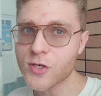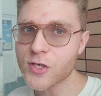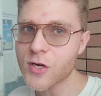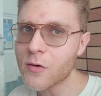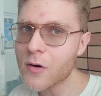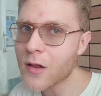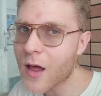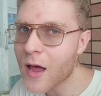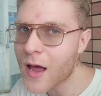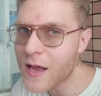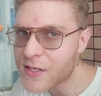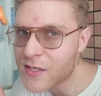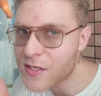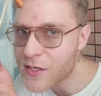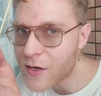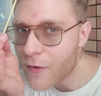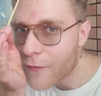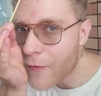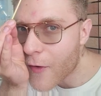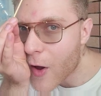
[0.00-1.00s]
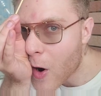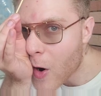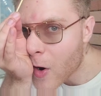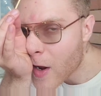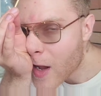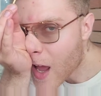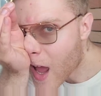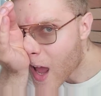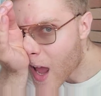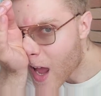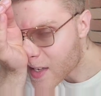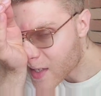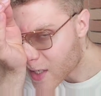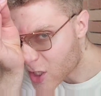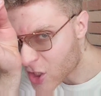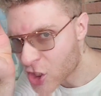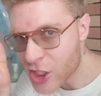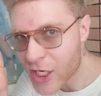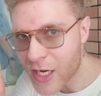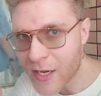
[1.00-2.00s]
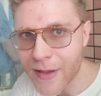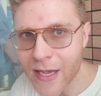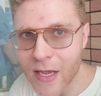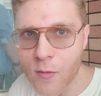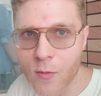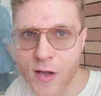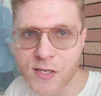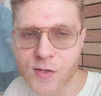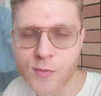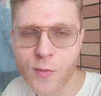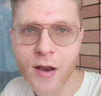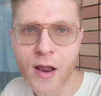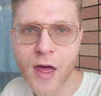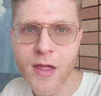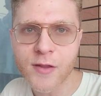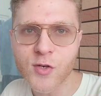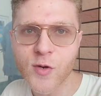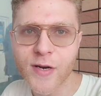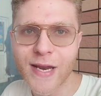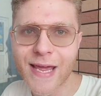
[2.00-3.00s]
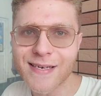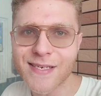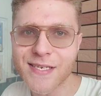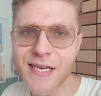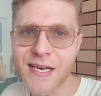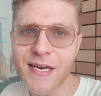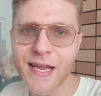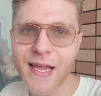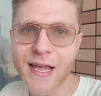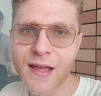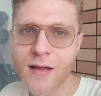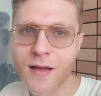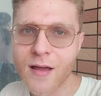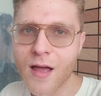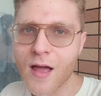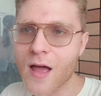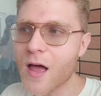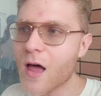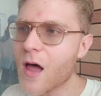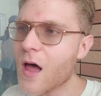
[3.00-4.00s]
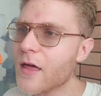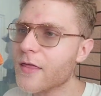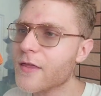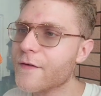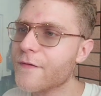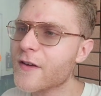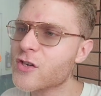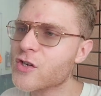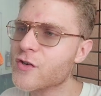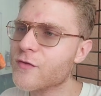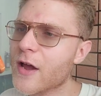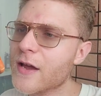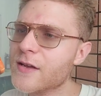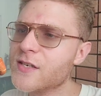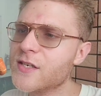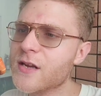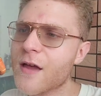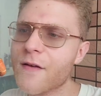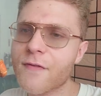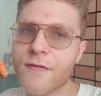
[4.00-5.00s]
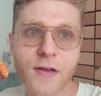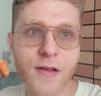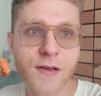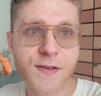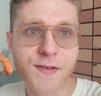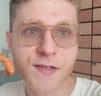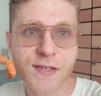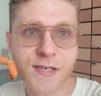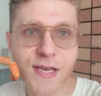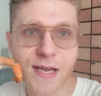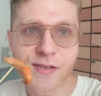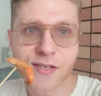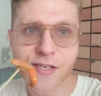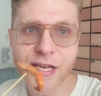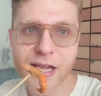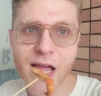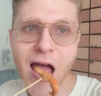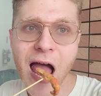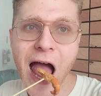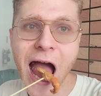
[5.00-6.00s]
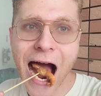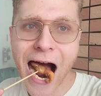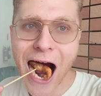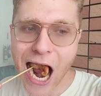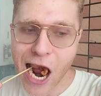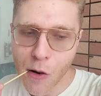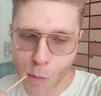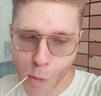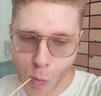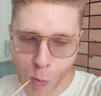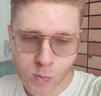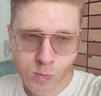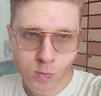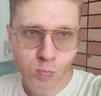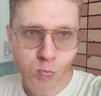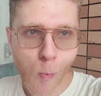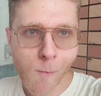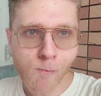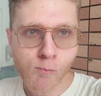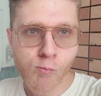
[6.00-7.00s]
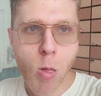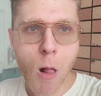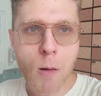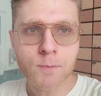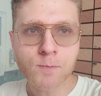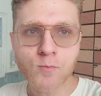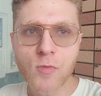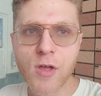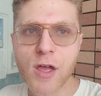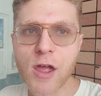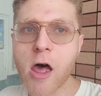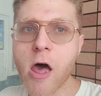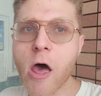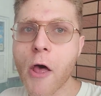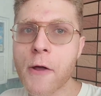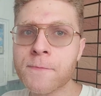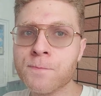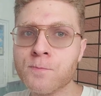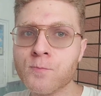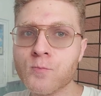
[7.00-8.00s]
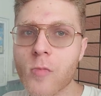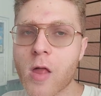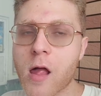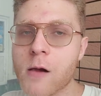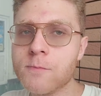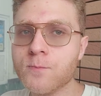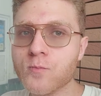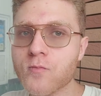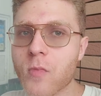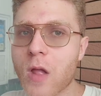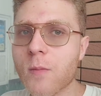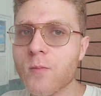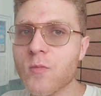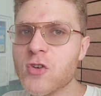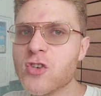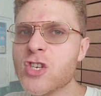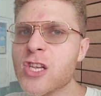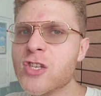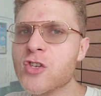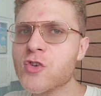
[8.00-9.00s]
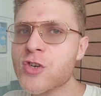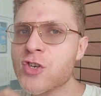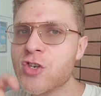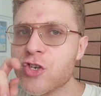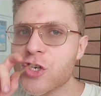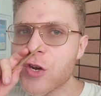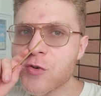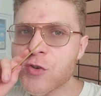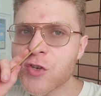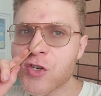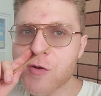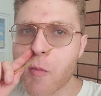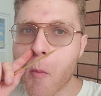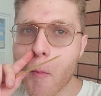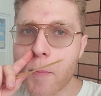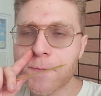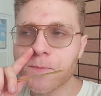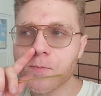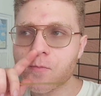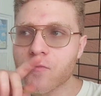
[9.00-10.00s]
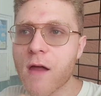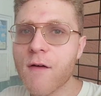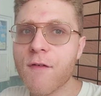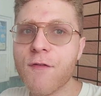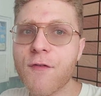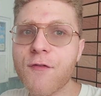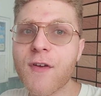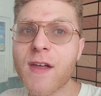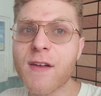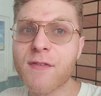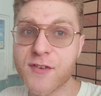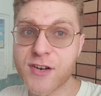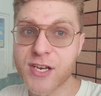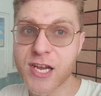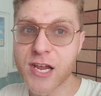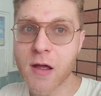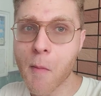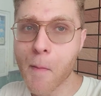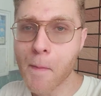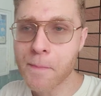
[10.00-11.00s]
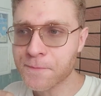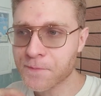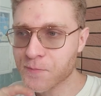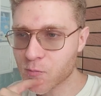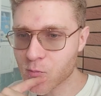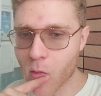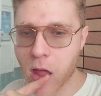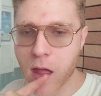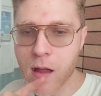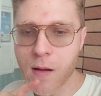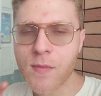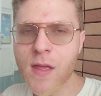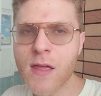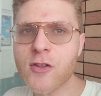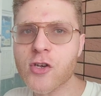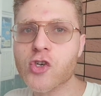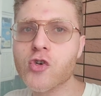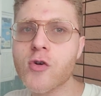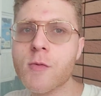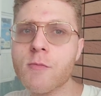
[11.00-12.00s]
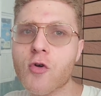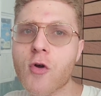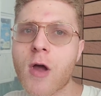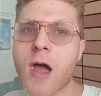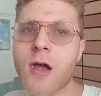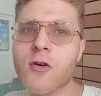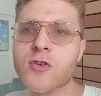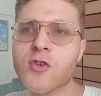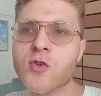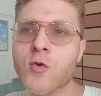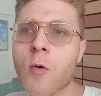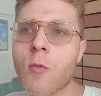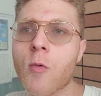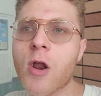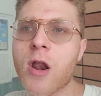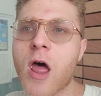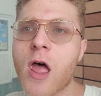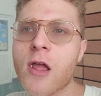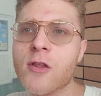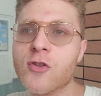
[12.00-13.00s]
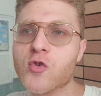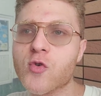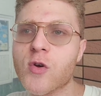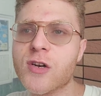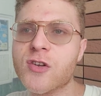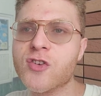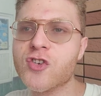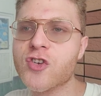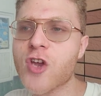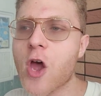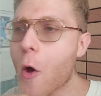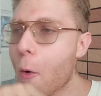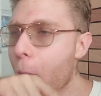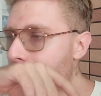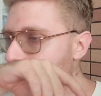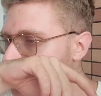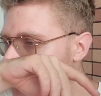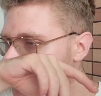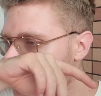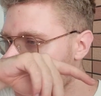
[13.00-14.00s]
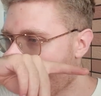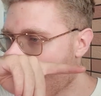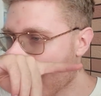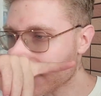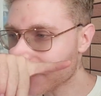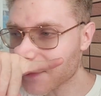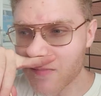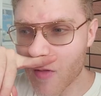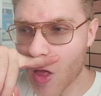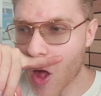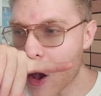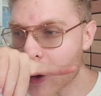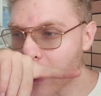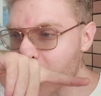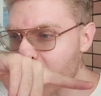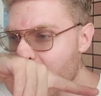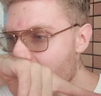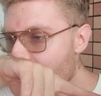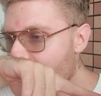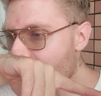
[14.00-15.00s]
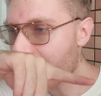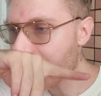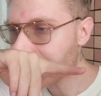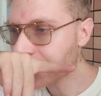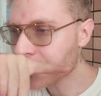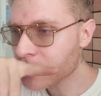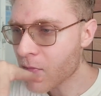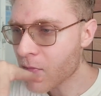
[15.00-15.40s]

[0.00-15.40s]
total cost so far, sashimi was 100 NTD. The fish fry stuff is 60. The citrus juice, 50. And the shrimp crackers were 100. So altogether,